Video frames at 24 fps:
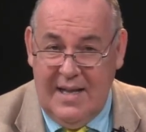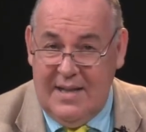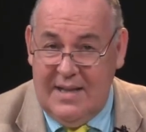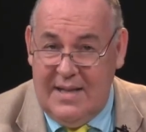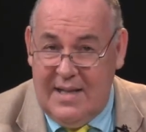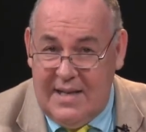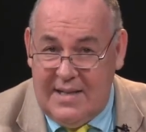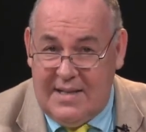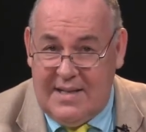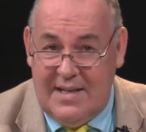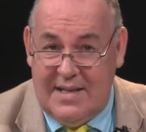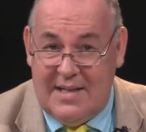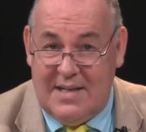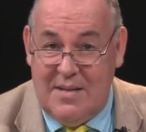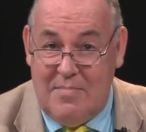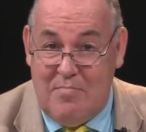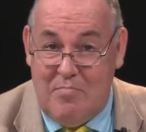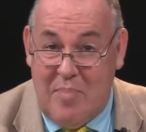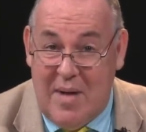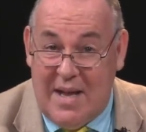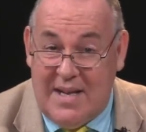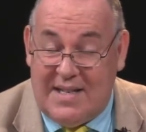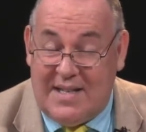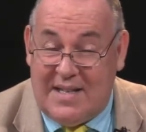this is the
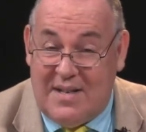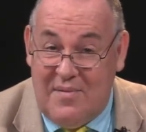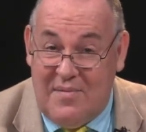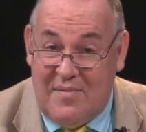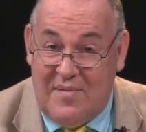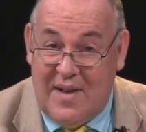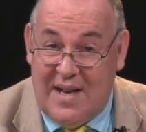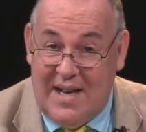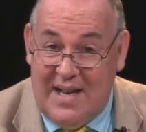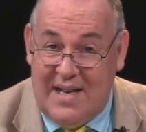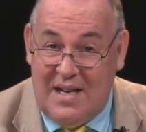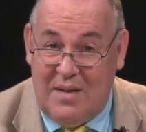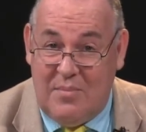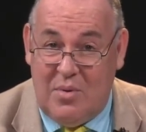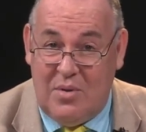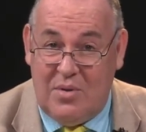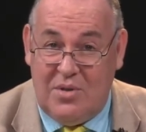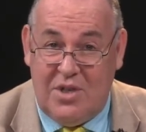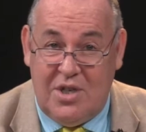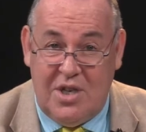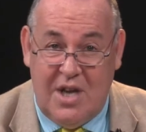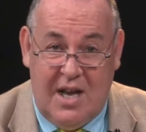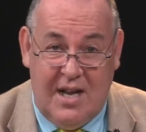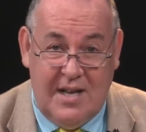best available
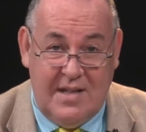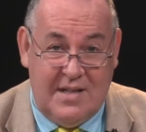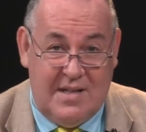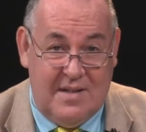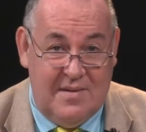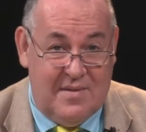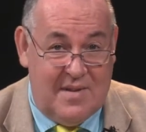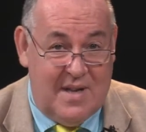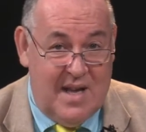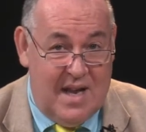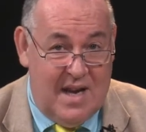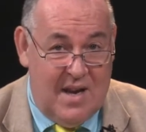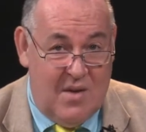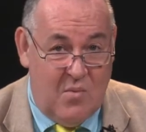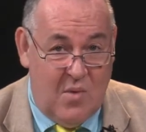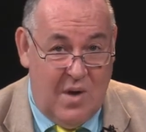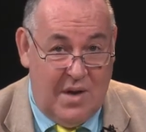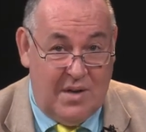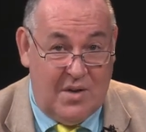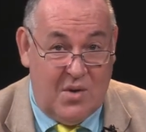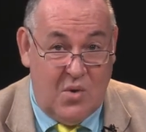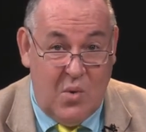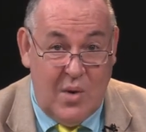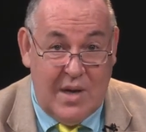chance of getting
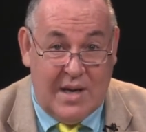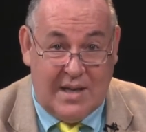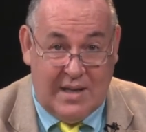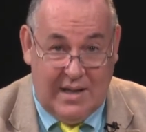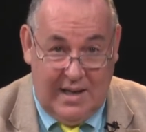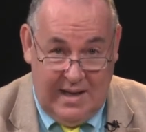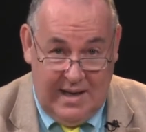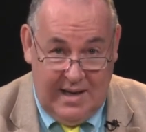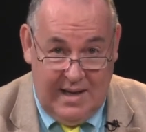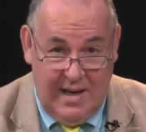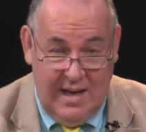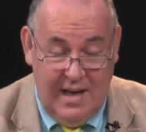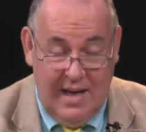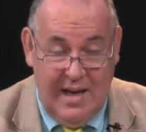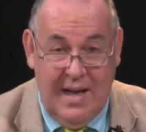one quickly,